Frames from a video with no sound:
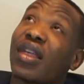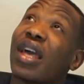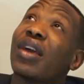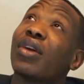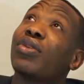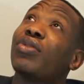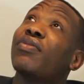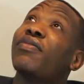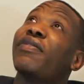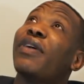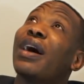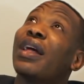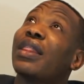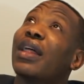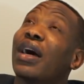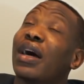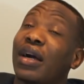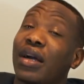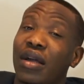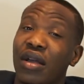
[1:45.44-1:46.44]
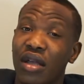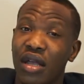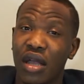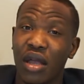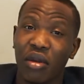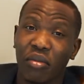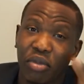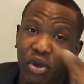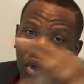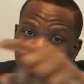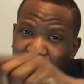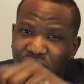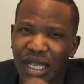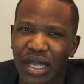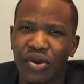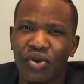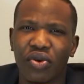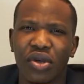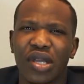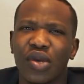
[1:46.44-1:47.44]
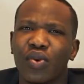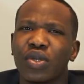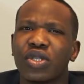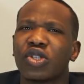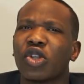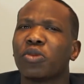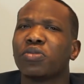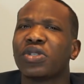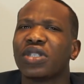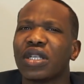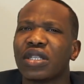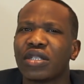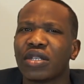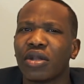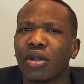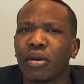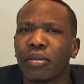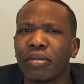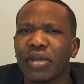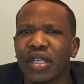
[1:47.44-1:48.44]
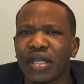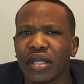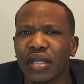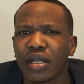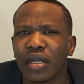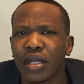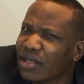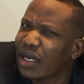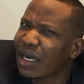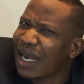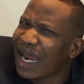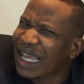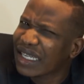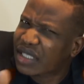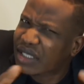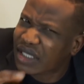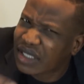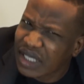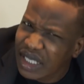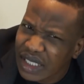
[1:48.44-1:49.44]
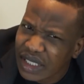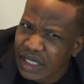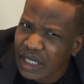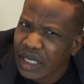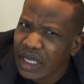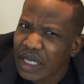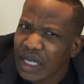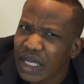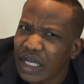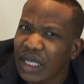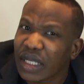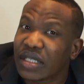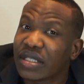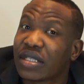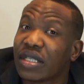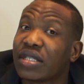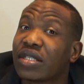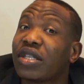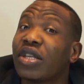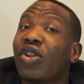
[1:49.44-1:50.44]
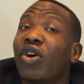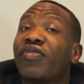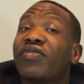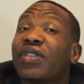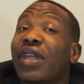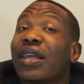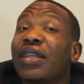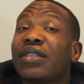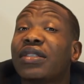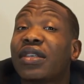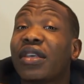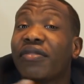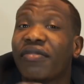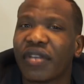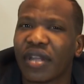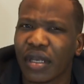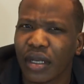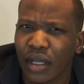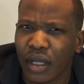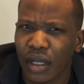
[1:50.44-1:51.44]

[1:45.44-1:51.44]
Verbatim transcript: thank you, Father. Because I know He will stop cheating on me. The last seed is the seed of thanksgiving.